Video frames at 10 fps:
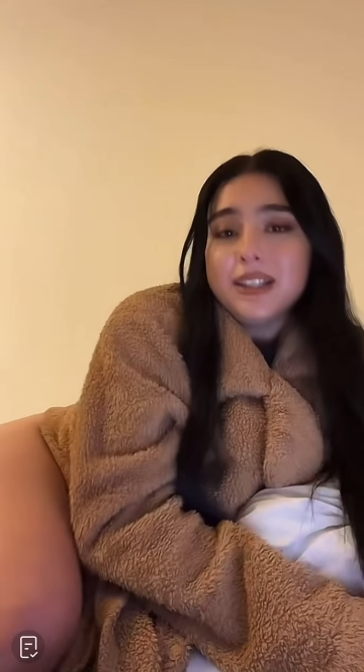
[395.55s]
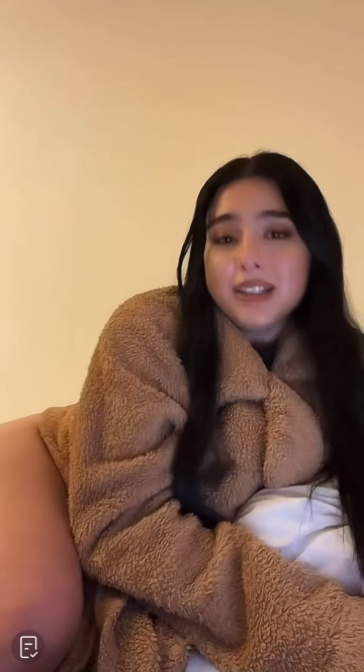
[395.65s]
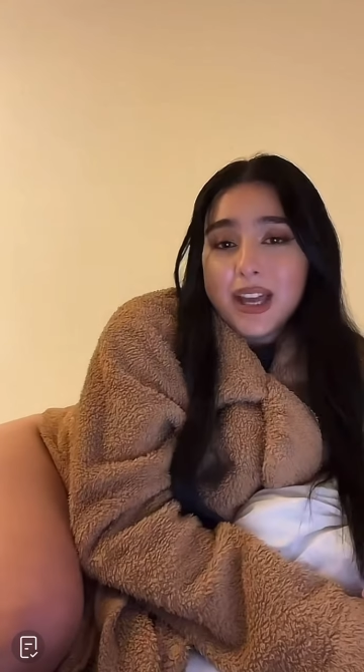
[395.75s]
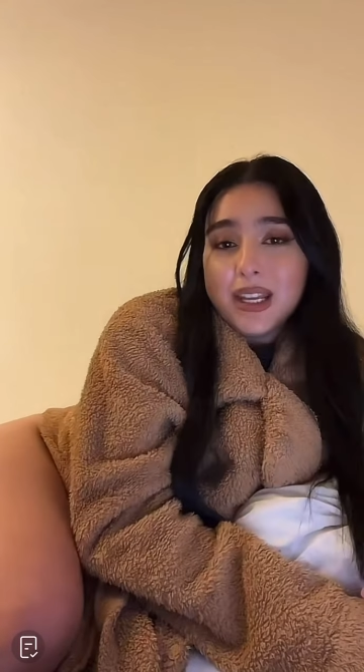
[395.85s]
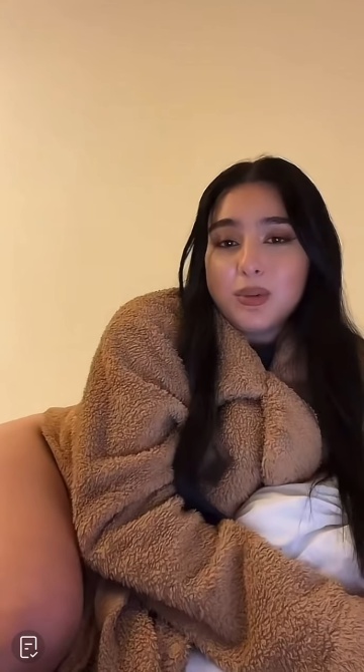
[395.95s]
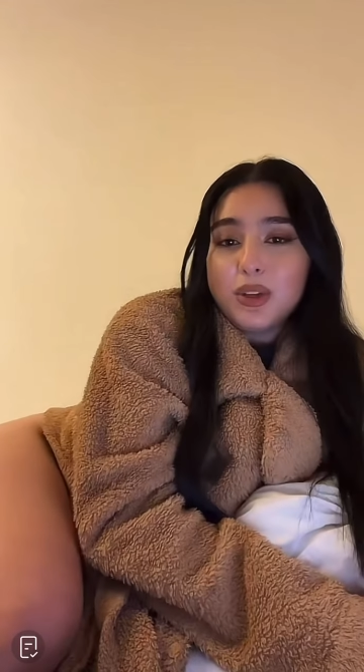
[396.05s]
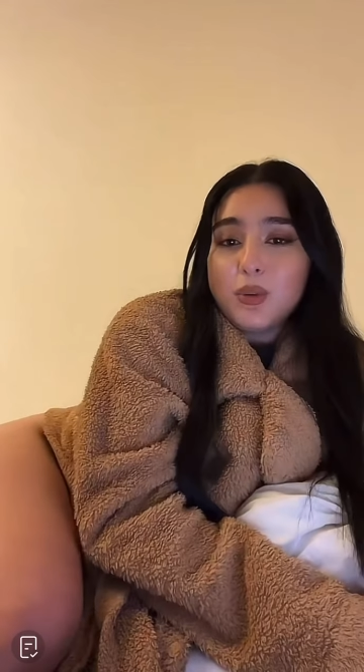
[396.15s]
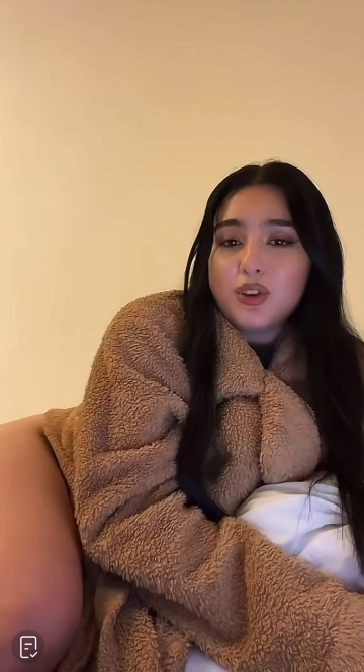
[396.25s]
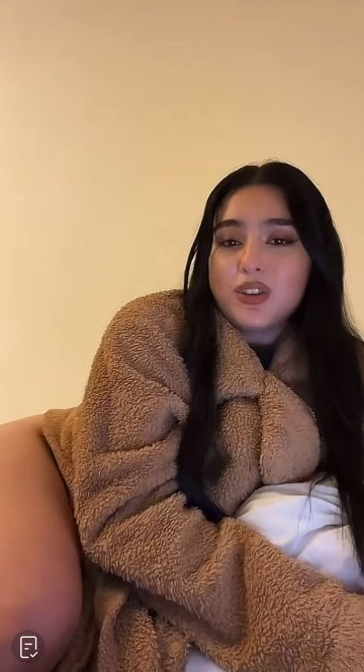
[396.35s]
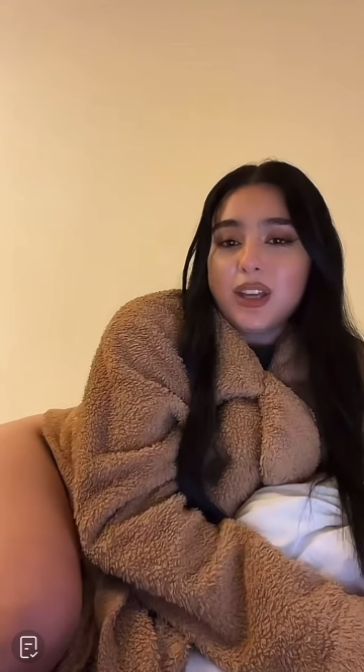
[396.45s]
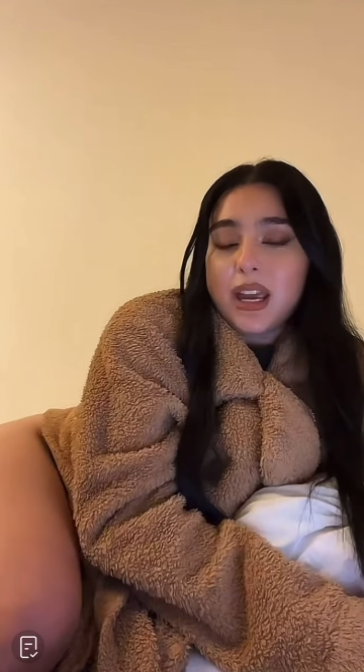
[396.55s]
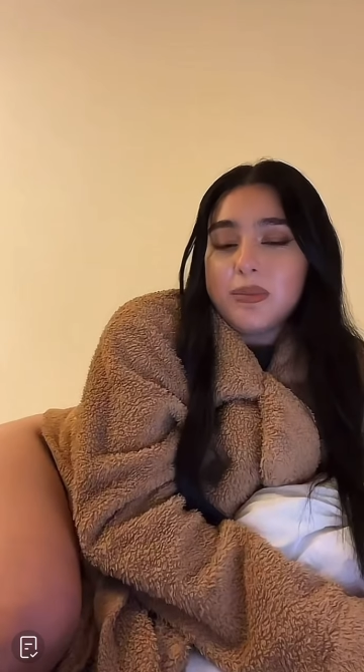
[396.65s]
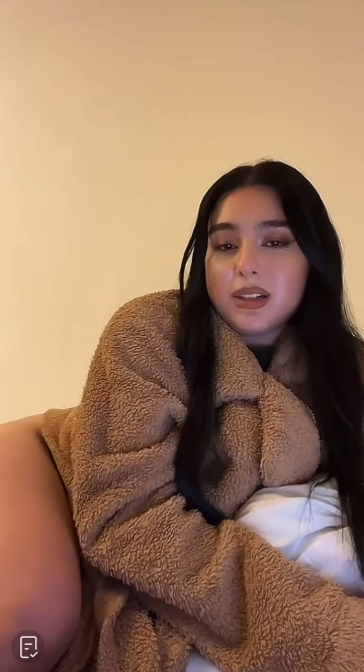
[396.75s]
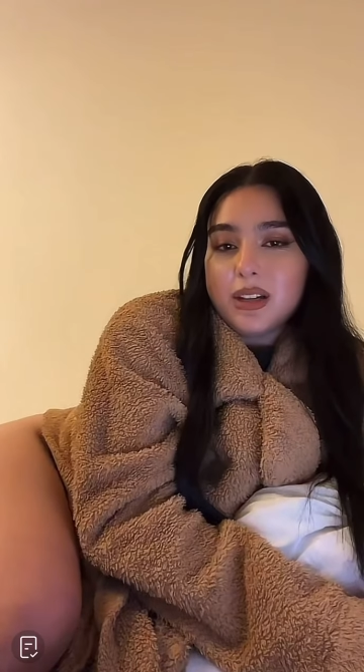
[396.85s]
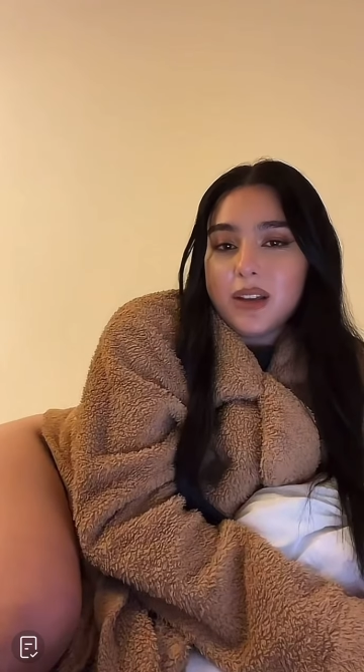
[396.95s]
Did anybody watch the
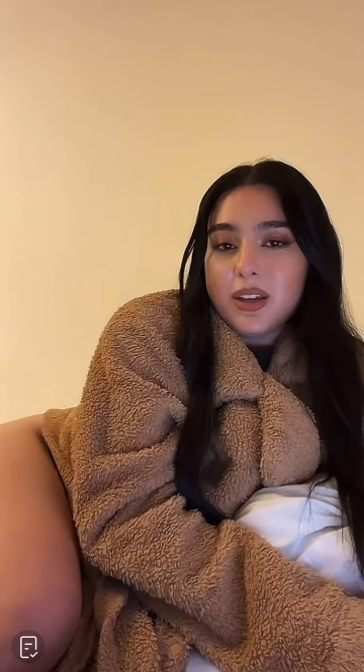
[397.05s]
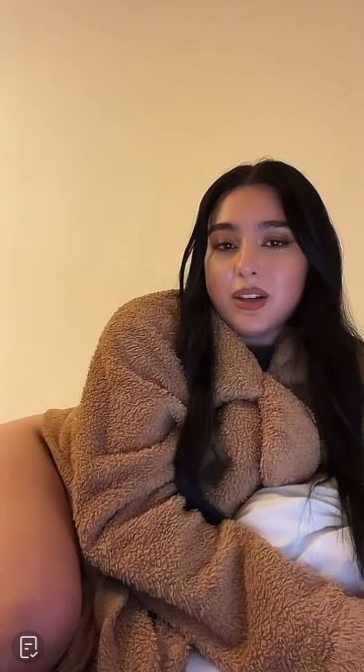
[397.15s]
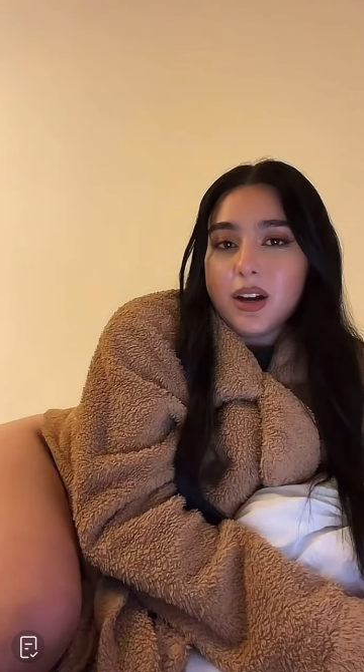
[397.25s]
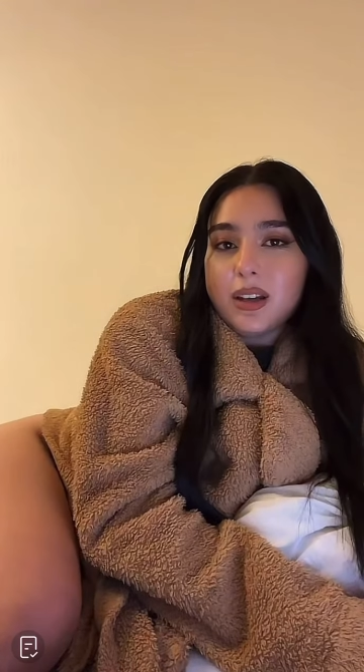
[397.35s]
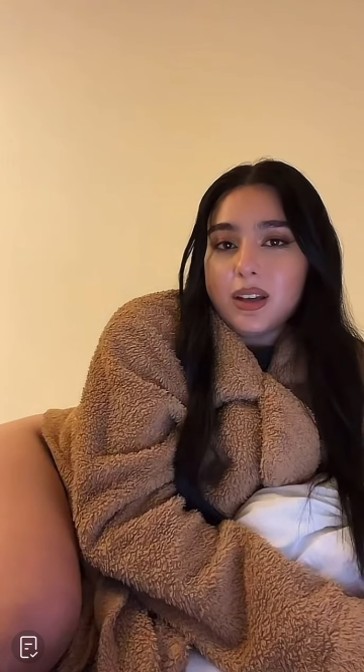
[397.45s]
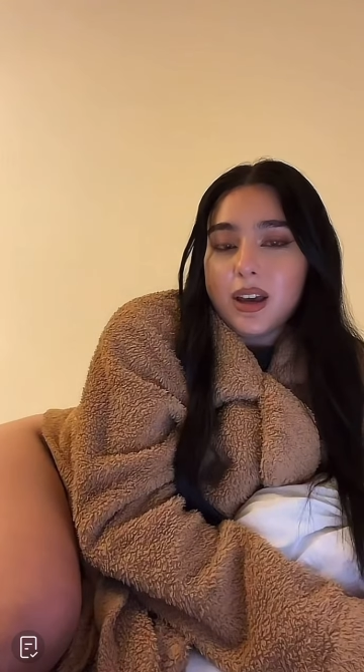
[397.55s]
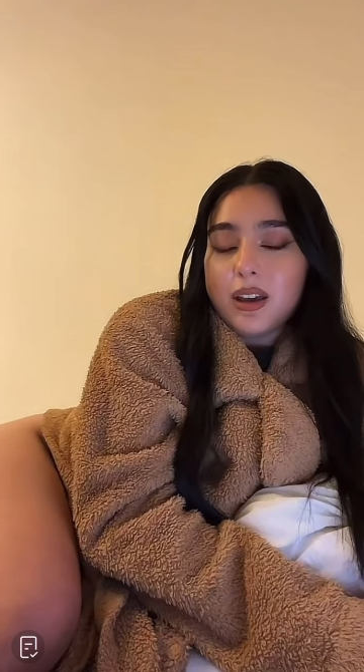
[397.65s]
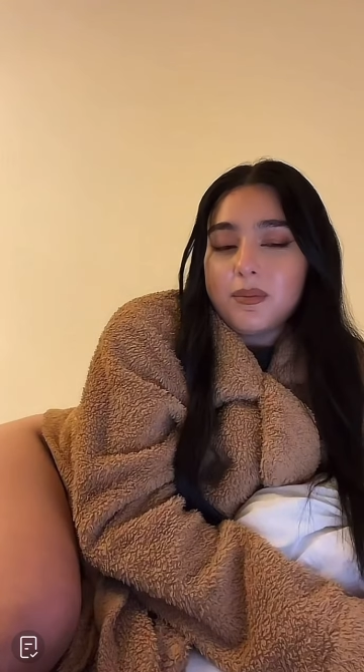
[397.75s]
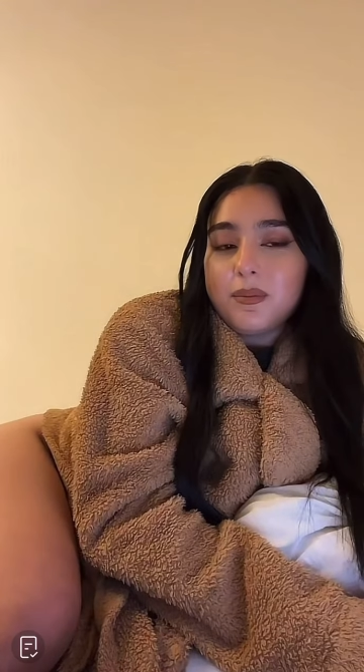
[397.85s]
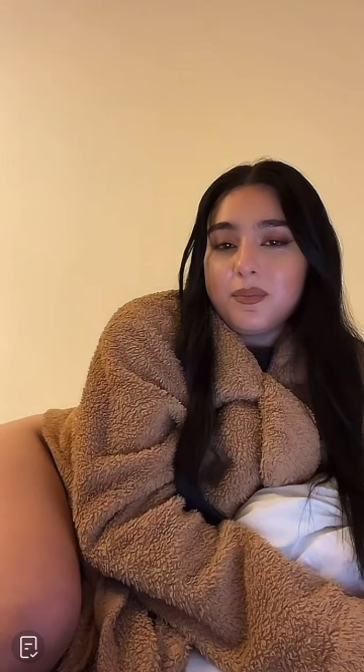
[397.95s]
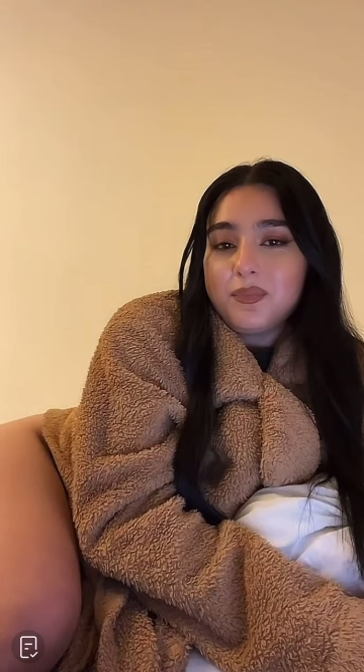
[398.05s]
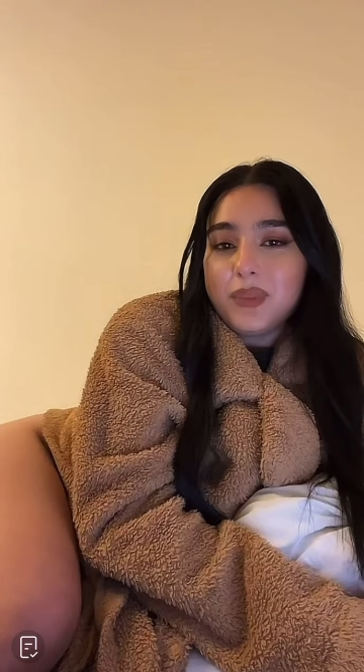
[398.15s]
game today, the United game?